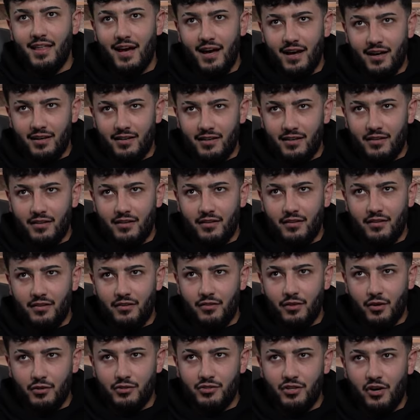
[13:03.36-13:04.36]
that,
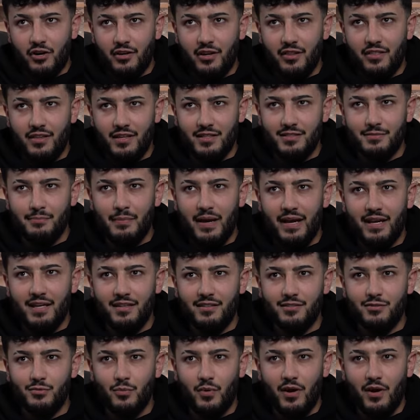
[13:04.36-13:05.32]
those kind of things made as